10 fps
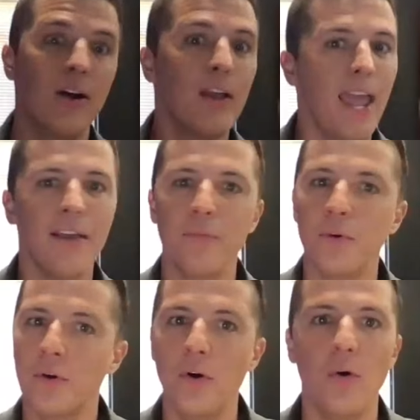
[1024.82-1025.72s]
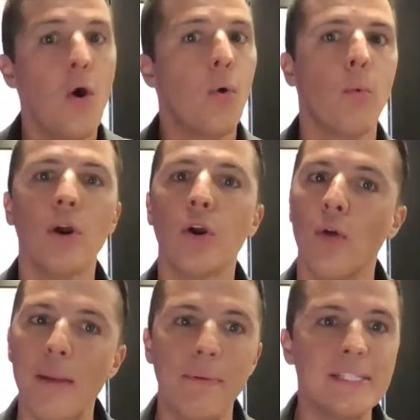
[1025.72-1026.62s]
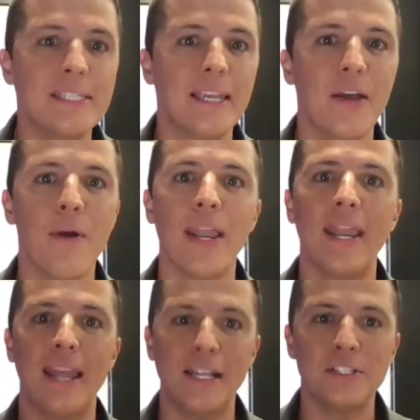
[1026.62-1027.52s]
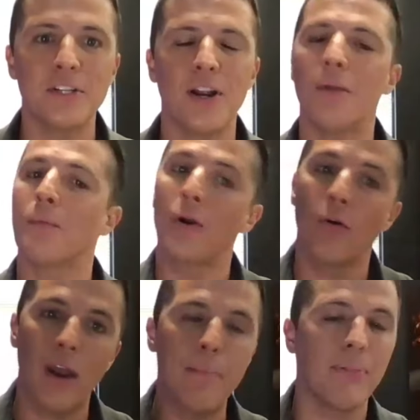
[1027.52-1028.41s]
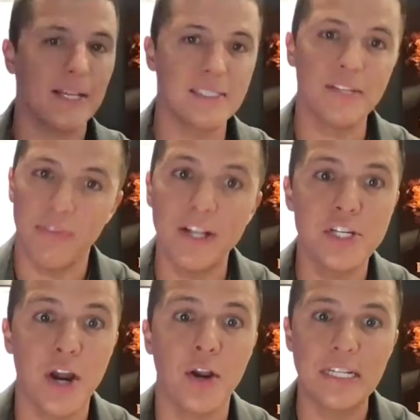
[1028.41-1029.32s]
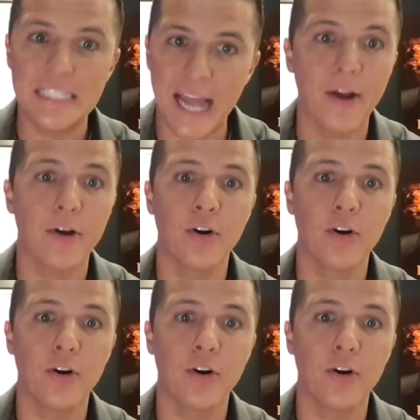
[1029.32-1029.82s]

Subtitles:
okay, well, cool. We're a great place to get ready to get started. And we're a great place to finish out your entire